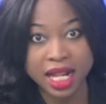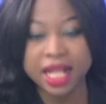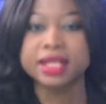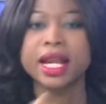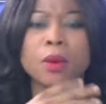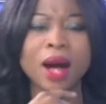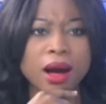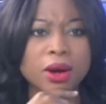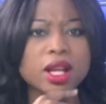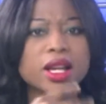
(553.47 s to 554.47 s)
They can say,
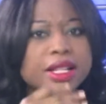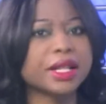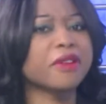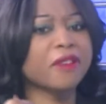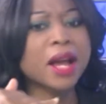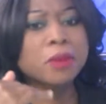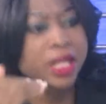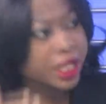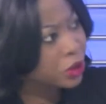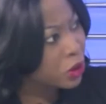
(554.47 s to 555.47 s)
wow, so if I
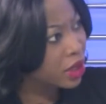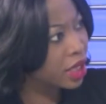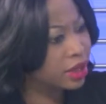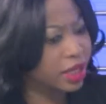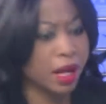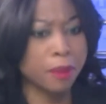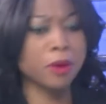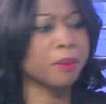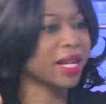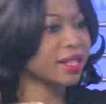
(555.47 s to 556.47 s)
really do this and I
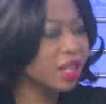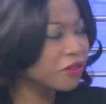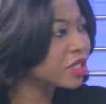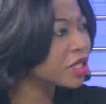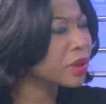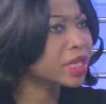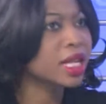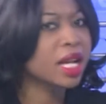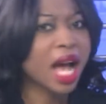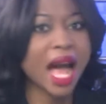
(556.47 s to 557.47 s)
put myself into it,
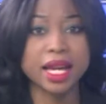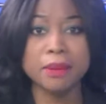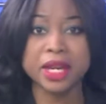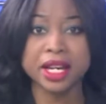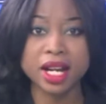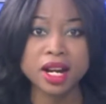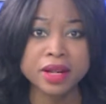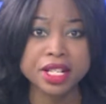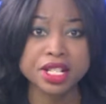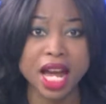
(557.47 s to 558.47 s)
I can be
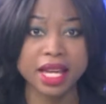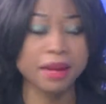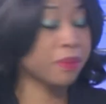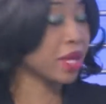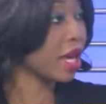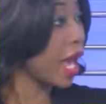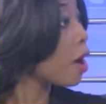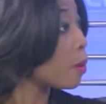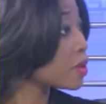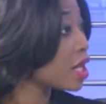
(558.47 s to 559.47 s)
encouraged, I can be
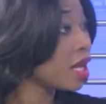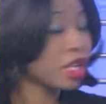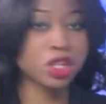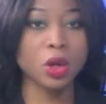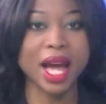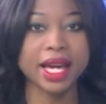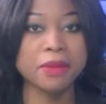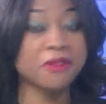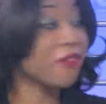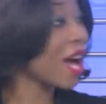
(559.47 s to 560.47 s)
helped, I
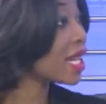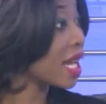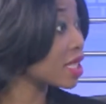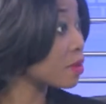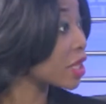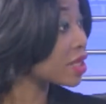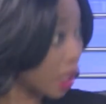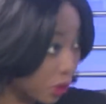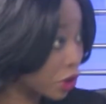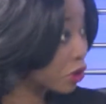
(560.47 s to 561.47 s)
can be financed, because
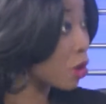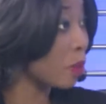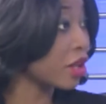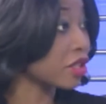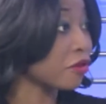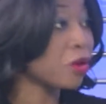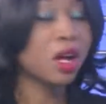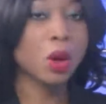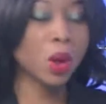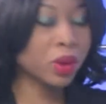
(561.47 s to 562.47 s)
that was also part of
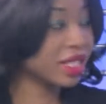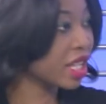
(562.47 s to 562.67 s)
what was